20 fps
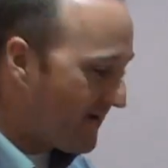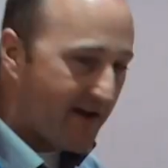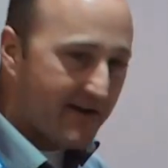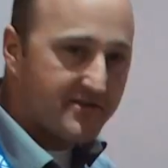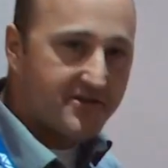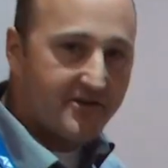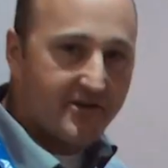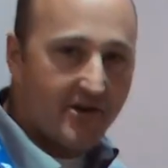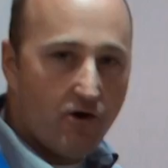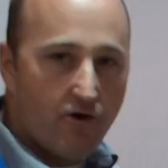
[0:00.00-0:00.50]

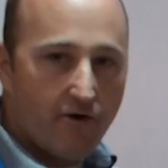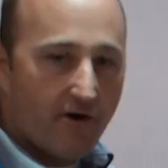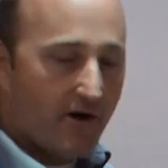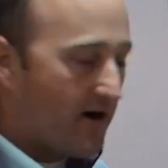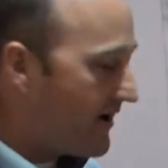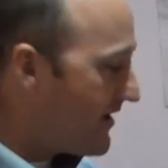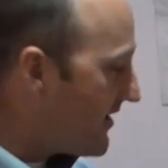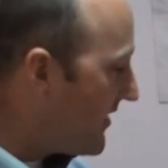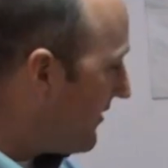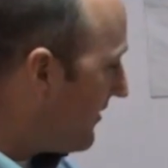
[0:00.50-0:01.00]
base coat
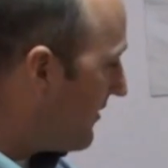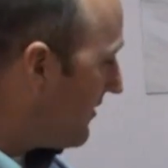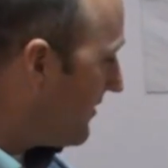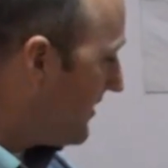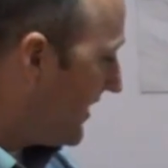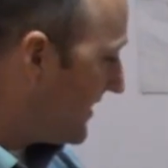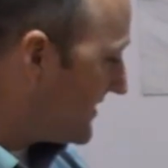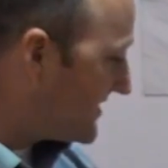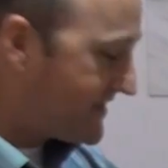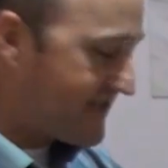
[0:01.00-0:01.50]
on here,
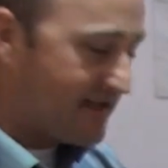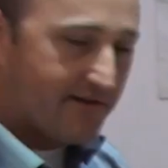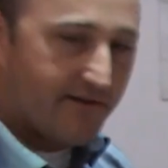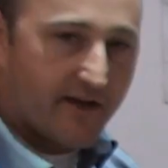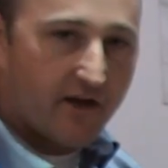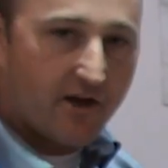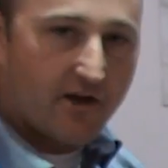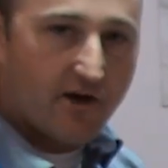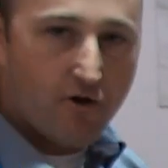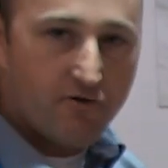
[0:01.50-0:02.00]
a
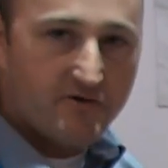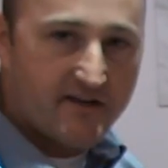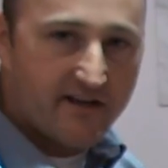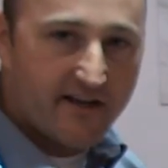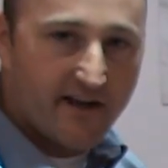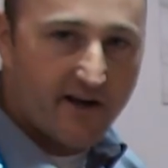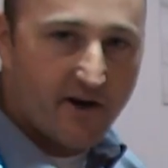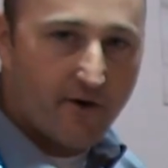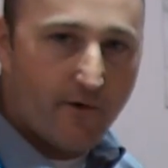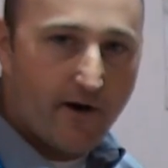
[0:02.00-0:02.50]
sealing coat to
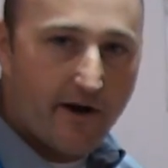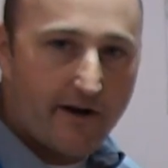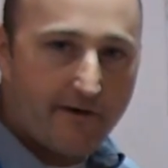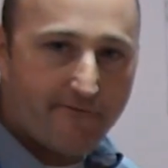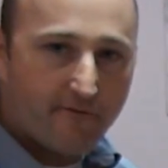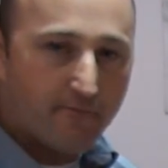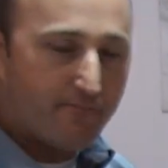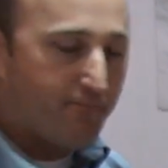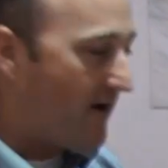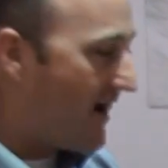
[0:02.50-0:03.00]
get it ready
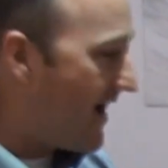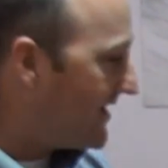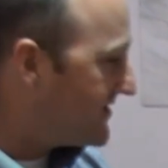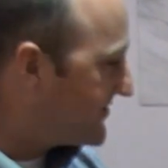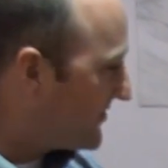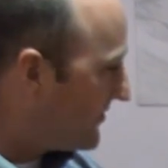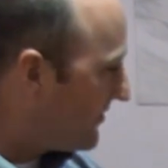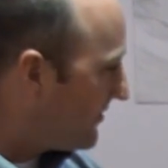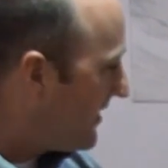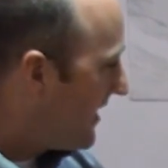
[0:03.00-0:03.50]
for
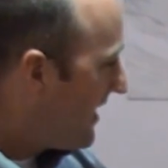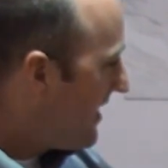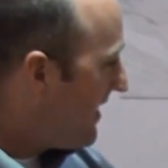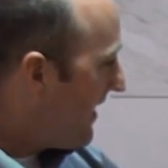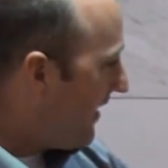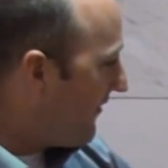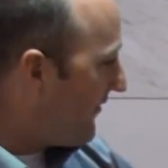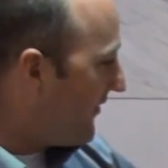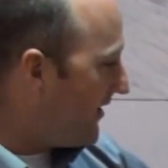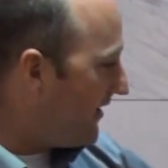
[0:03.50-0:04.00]
plaster,
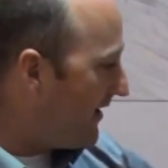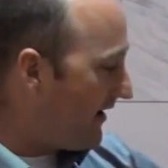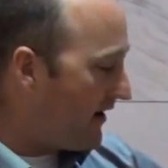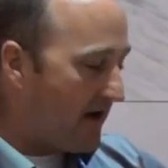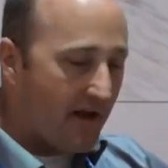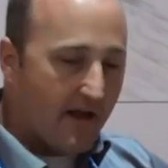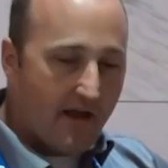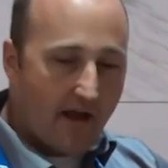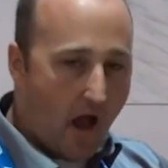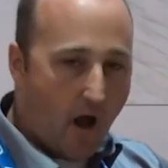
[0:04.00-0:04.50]
and then
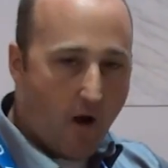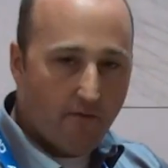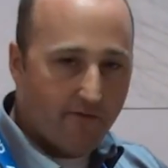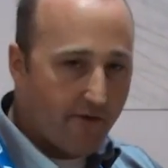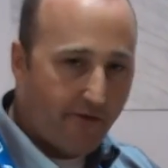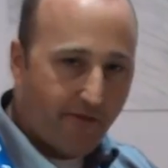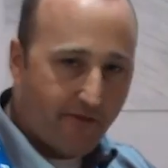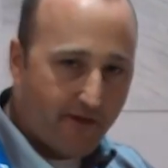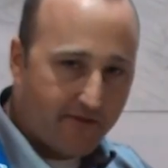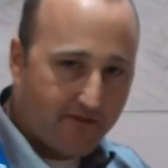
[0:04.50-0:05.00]

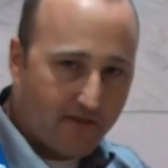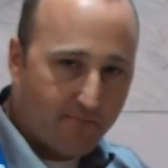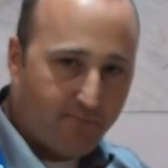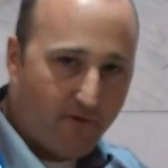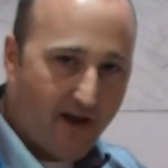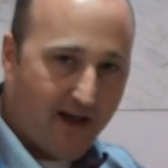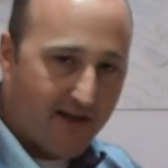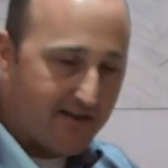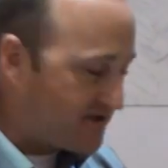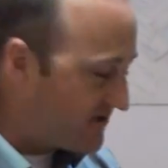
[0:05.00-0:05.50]
however thick the
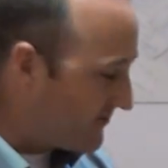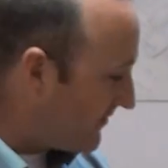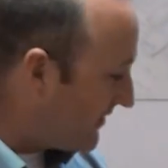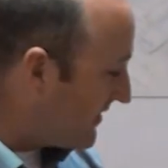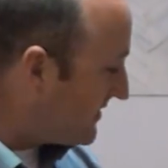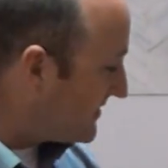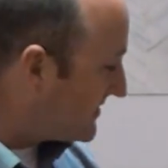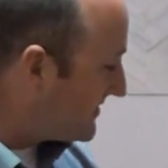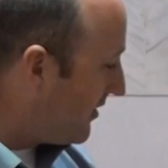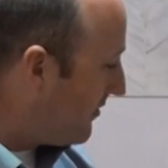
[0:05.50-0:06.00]
plaster
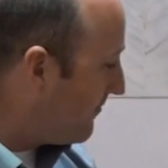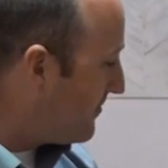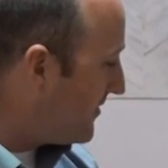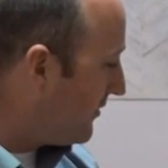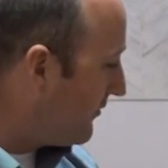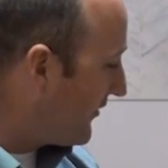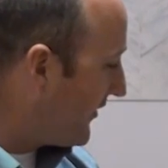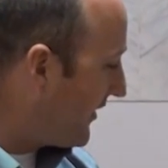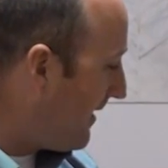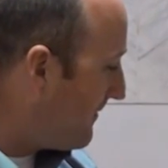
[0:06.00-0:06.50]
is, they'll
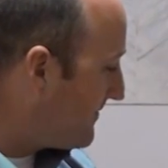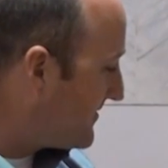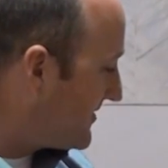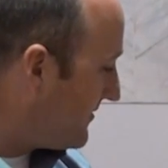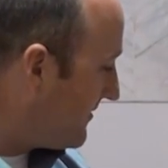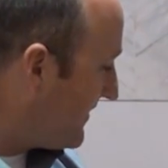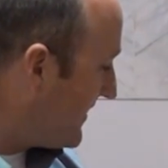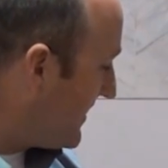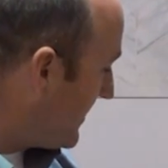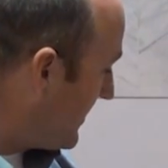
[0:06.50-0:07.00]
build it up to
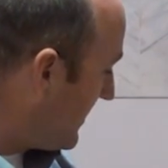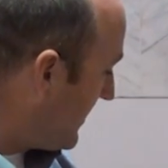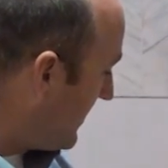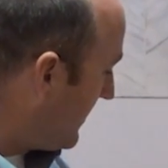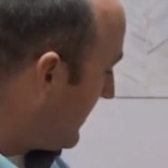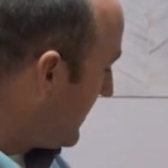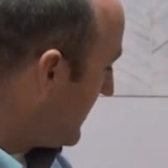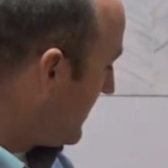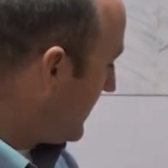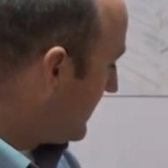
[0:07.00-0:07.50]

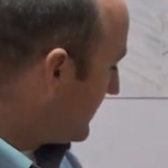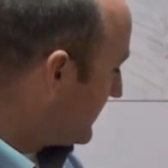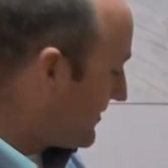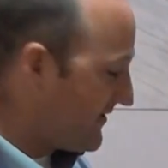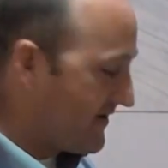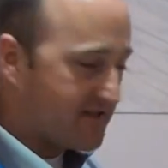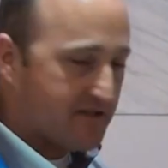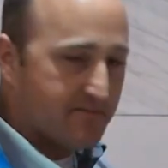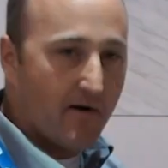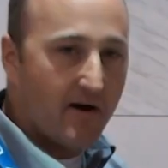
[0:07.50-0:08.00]

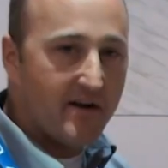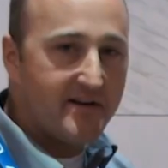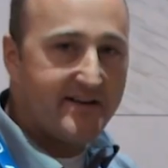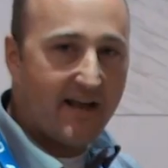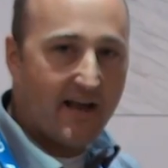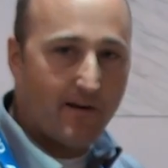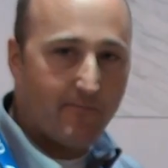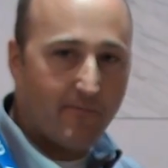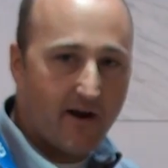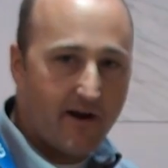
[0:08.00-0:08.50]
this mud
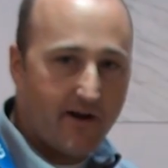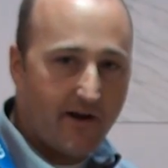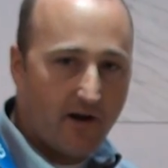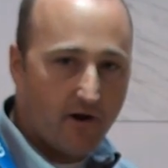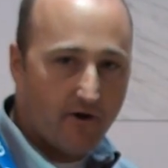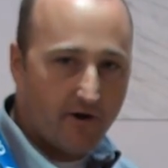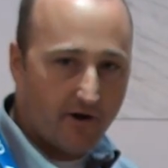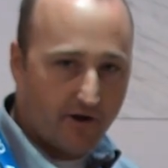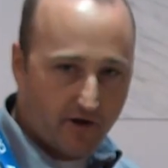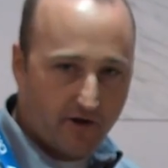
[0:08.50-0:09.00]
dam right
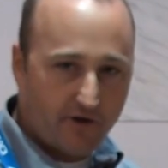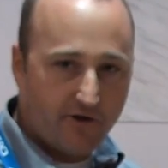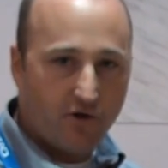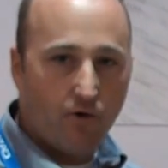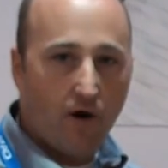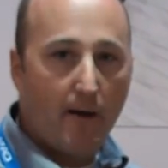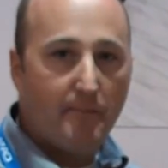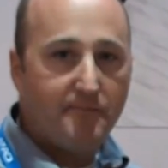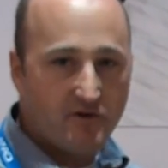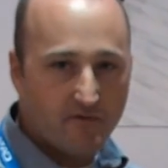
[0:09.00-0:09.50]
here and do
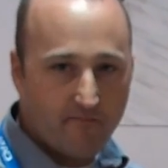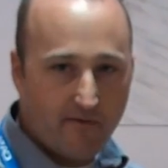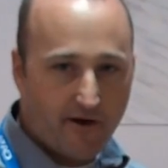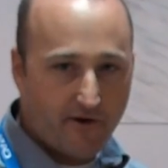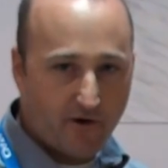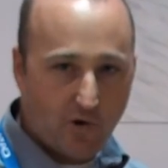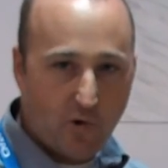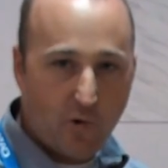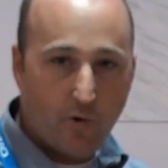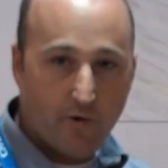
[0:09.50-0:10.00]
up to
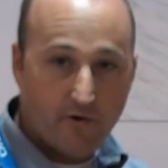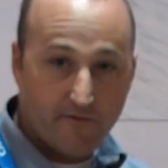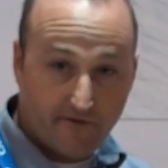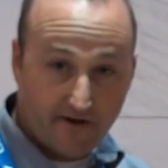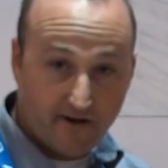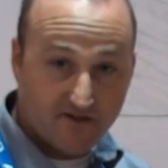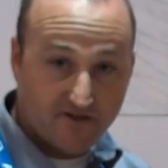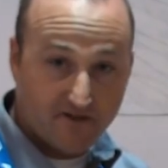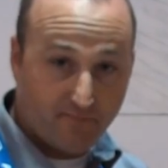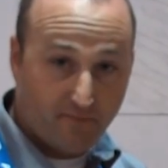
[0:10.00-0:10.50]
about 1/4
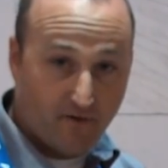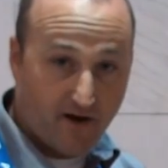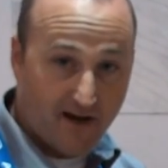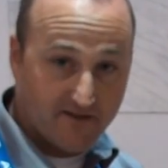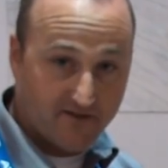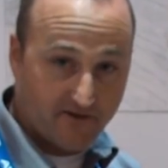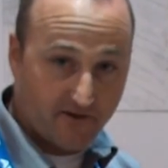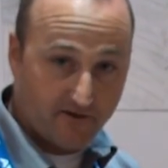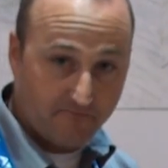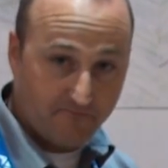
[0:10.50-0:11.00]
inch of
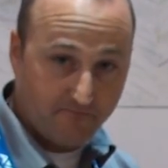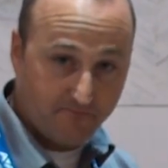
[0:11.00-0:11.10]
plaster.